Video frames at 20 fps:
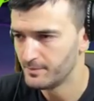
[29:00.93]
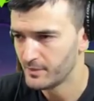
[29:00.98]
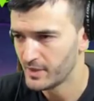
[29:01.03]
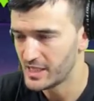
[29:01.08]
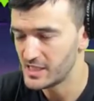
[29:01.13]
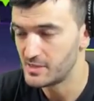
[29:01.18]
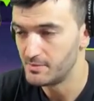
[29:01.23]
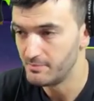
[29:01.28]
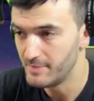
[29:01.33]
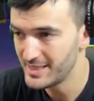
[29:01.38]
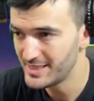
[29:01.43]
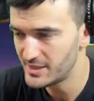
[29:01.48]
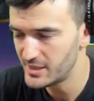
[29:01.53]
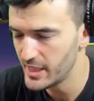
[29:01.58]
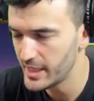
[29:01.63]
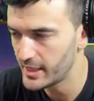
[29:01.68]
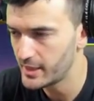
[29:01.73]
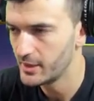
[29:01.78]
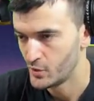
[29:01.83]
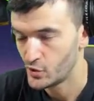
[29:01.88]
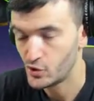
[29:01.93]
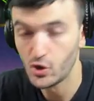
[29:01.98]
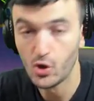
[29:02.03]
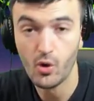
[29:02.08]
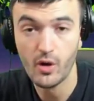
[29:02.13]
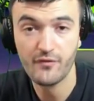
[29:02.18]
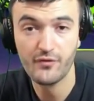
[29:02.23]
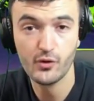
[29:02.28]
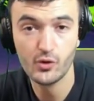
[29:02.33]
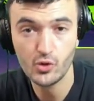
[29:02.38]
he's mystic,
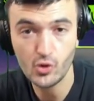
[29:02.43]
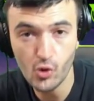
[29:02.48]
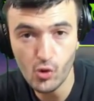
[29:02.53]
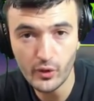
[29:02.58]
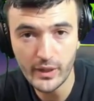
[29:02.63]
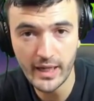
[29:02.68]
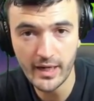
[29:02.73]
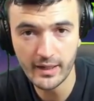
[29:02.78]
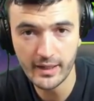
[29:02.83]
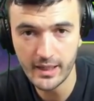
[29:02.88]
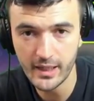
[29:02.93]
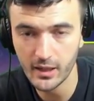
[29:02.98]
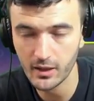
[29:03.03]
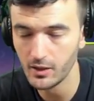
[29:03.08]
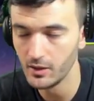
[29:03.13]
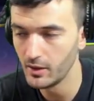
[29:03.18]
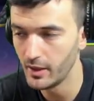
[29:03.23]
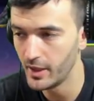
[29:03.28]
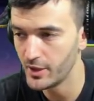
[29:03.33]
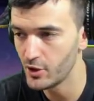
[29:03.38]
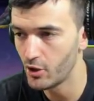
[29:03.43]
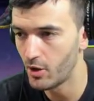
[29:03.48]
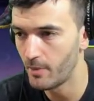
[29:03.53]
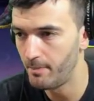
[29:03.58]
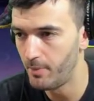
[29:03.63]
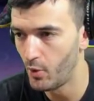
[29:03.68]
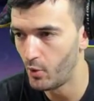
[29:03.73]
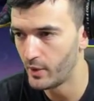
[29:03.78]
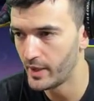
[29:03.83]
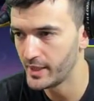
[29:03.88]
so if you do get a kill on your
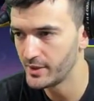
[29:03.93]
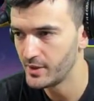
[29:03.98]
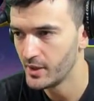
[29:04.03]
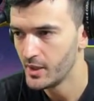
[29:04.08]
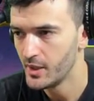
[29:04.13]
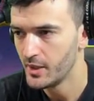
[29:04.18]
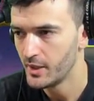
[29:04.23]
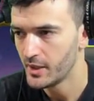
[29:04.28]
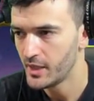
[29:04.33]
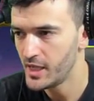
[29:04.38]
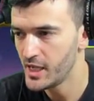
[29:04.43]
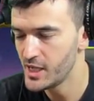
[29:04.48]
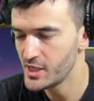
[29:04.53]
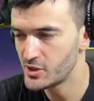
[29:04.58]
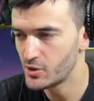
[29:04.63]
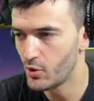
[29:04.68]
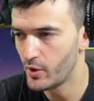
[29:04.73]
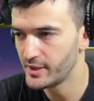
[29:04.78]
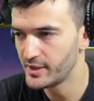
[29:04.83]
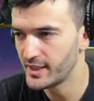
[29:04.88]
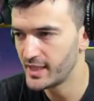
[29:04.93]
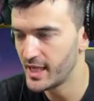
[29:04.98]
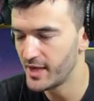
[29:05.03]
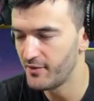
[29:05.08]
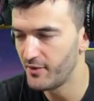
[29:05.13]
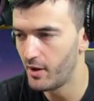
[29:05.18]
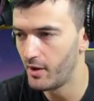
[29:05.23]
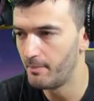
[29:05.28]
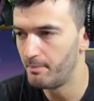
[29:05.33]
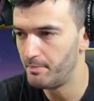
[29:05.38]
opponent, he's going to
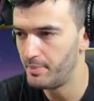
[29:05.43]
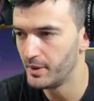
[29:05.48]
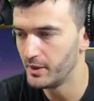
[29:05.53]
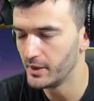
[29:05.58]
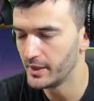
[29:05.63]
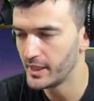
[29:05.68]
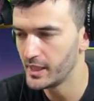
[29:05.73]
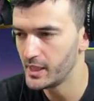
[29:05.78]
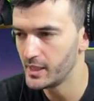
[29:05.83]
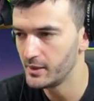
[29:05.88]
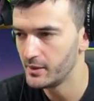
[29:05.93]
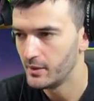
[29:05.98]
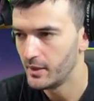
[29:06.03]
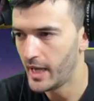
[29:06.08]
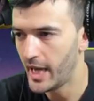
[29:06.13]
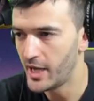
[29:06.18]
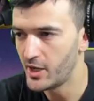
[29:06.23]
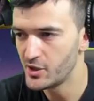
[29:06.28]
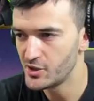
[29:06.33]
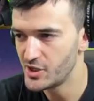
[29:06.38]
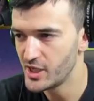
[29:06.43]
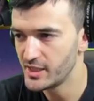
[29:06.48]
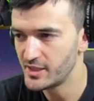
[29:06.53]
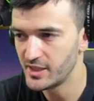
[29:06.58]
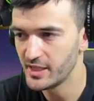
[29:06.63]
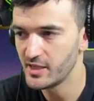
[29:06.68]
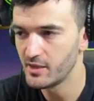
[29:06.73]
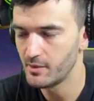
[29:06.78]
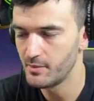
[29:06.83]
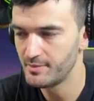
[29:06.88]
give ability energy to
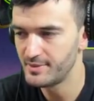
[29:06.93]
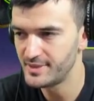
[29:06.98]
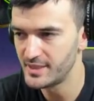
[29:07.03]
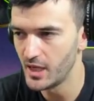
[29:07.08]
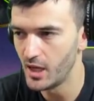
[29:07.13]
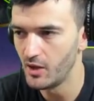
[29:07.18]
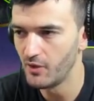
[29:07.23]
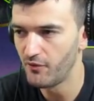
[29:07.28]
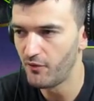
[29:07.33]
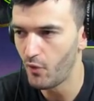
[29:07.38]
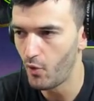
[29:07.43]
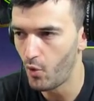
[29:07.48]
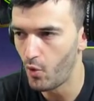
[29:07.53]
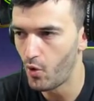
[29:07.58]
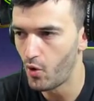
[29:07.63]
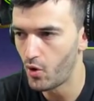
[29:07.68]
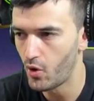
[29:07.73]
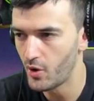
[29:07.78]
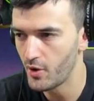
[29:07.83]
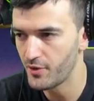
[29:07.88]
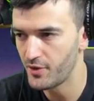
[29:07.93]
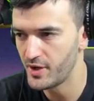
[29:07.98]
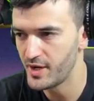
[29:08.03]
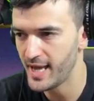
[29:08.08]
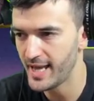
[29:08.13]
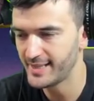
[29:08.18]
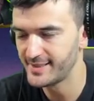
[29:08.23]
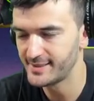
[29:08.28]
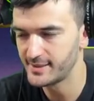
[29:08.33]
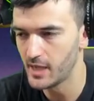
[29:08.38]
either himself or the
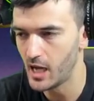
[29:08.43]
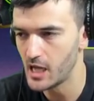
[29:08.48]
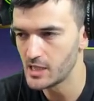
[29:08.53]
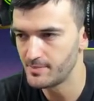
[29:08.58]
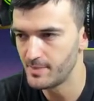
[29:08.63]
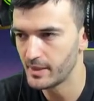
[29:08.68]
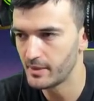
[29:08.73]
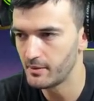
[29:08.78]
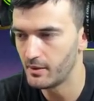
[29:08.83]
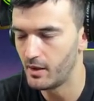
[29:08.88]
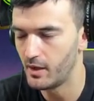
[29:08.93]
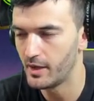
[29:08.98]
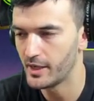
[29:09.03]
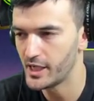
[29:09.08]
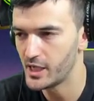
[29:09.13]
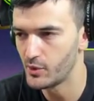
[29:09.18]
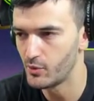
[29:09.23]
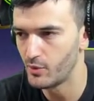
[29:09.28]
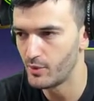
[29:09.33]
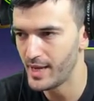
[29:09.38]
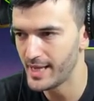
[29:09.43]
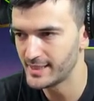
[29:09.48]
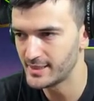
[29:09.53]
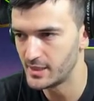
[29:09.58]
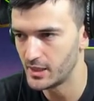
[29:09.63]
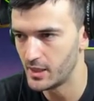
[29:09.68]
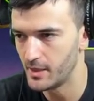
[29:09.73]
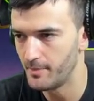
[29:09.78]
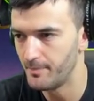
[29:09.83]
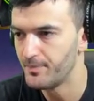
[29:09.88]
next cosmic hero next
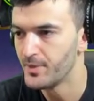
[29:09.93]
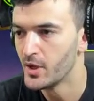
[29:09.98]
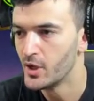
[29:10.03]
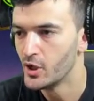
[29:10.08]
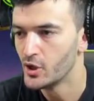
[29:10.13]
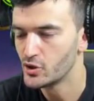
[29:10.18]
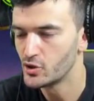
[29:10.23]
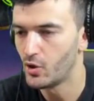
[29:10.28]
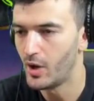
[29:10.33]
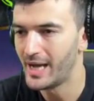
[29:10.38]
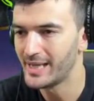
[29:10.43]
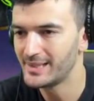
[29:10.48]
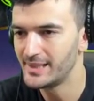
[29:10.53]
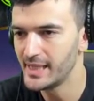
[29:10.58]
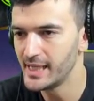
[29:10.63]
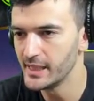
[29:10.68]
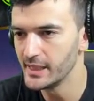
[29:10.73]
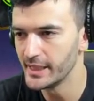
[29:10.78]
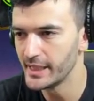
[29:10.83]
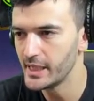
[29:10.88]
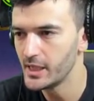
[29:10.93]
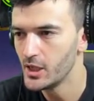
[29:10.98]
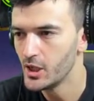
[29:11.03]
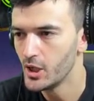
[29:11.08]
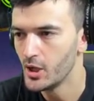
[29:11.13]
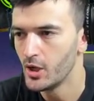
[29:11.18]
to him. So ideally,